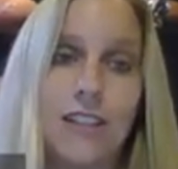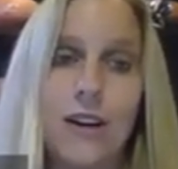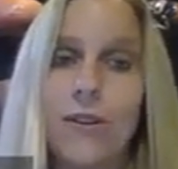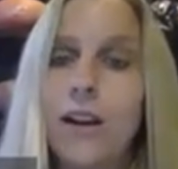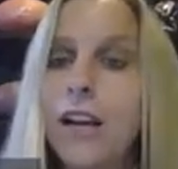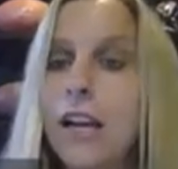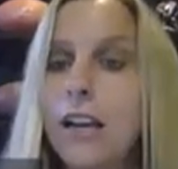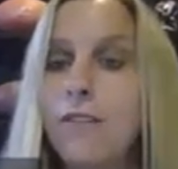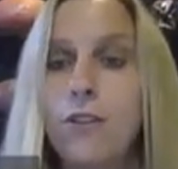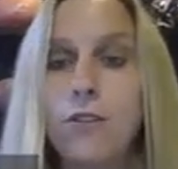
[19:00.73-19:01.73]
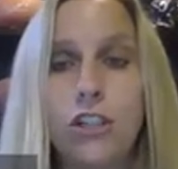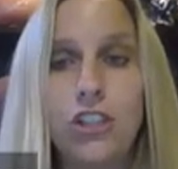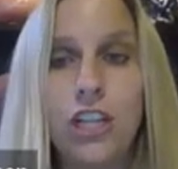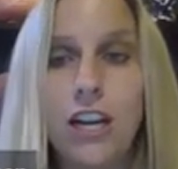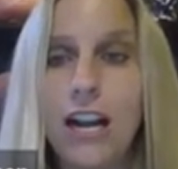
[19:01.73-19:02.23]
So if you
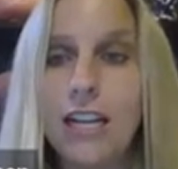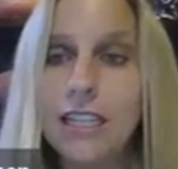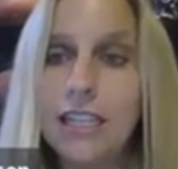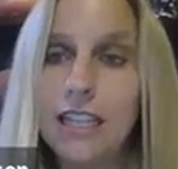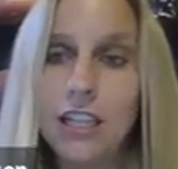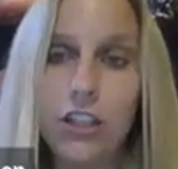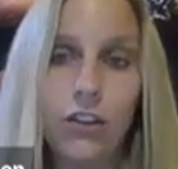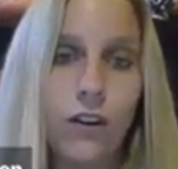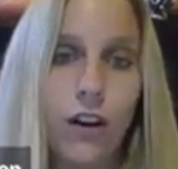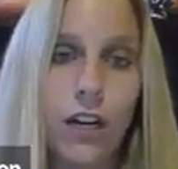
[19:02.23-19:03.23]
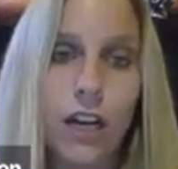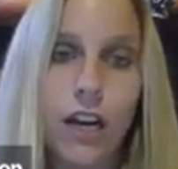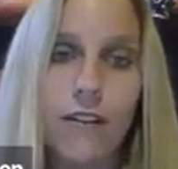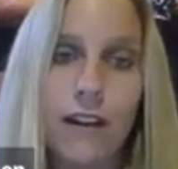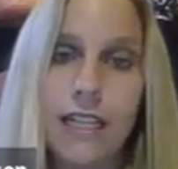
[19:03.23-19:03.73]
share anything that you've heard
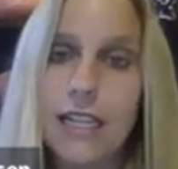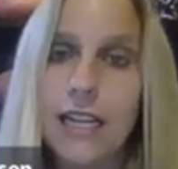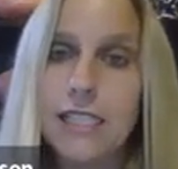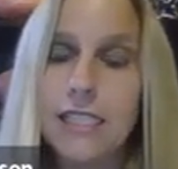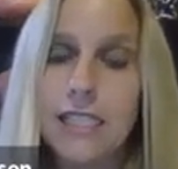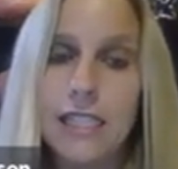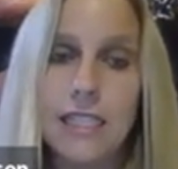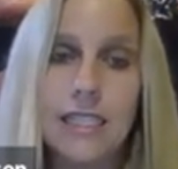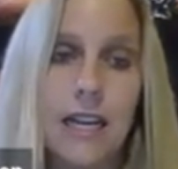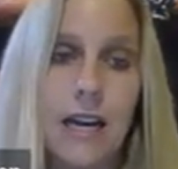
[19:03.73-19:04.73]
of, any cases,